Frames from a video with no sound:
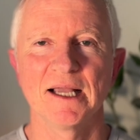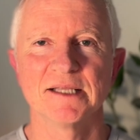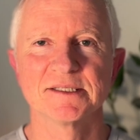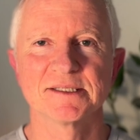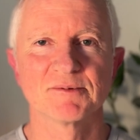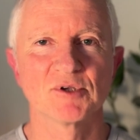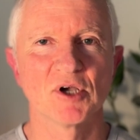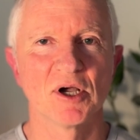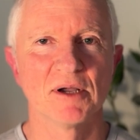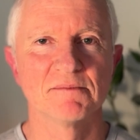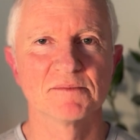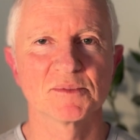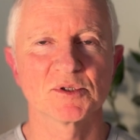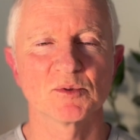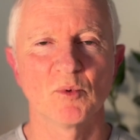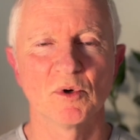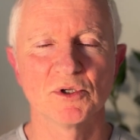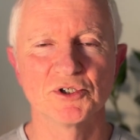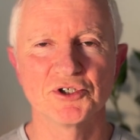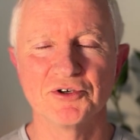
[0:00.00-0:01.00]
And sometimes
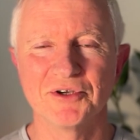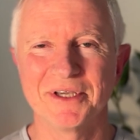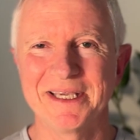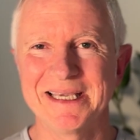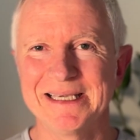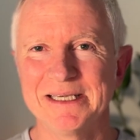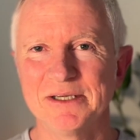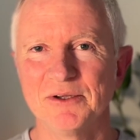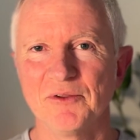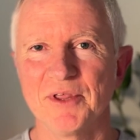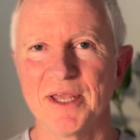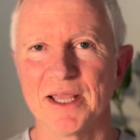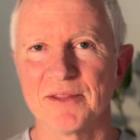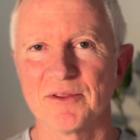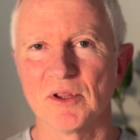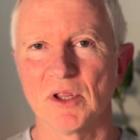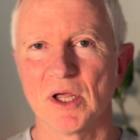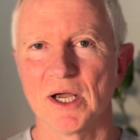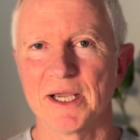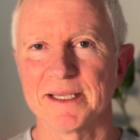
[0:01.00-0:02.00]
once you heal the
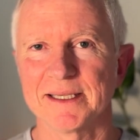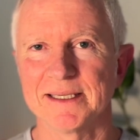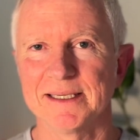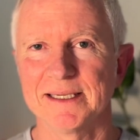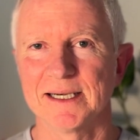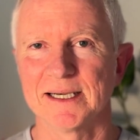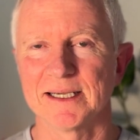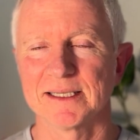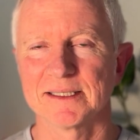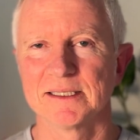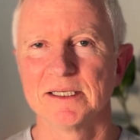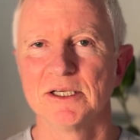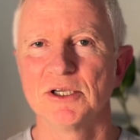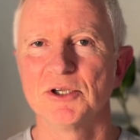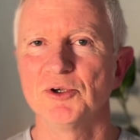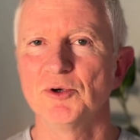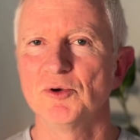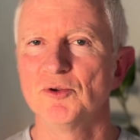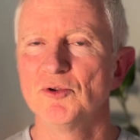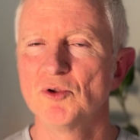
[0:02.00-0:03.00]
underlying gut,
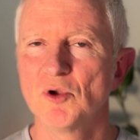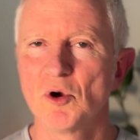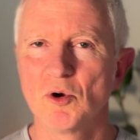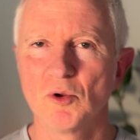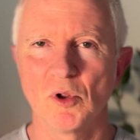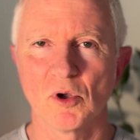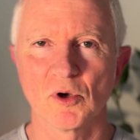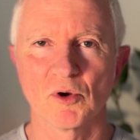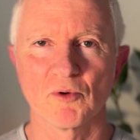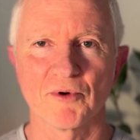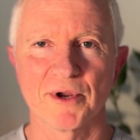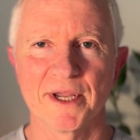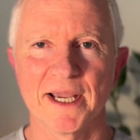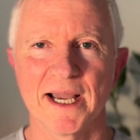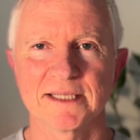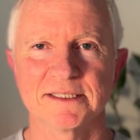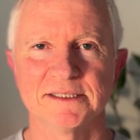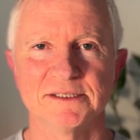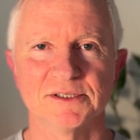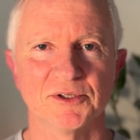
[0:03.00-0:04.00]
you're no longer
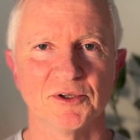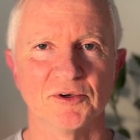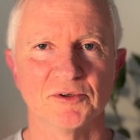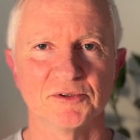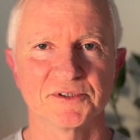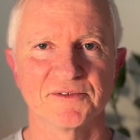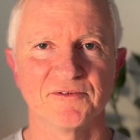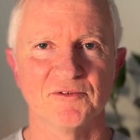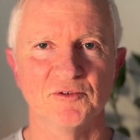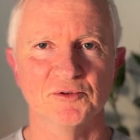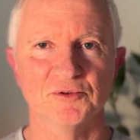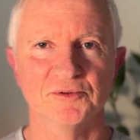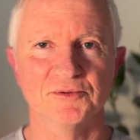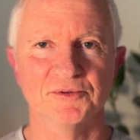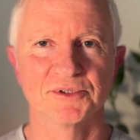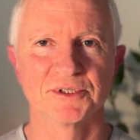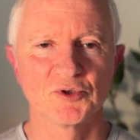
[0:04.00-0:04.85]
reacting to those foods.